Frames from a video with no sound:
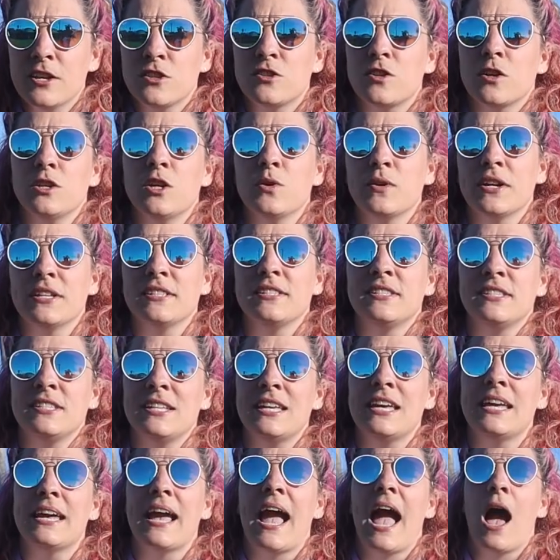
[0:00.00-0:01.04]
so you can
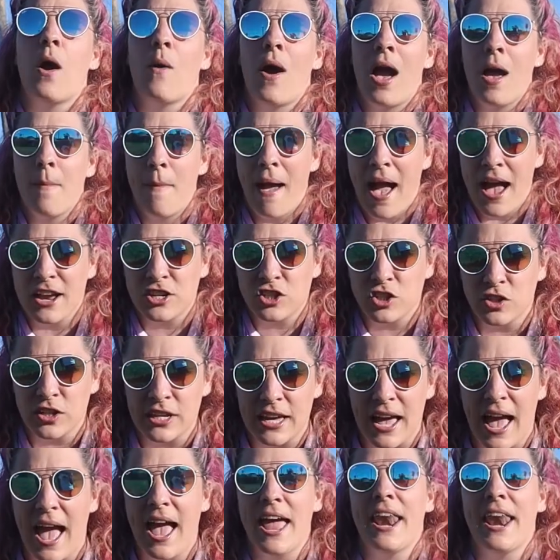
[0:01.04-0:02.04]
see how I'm actually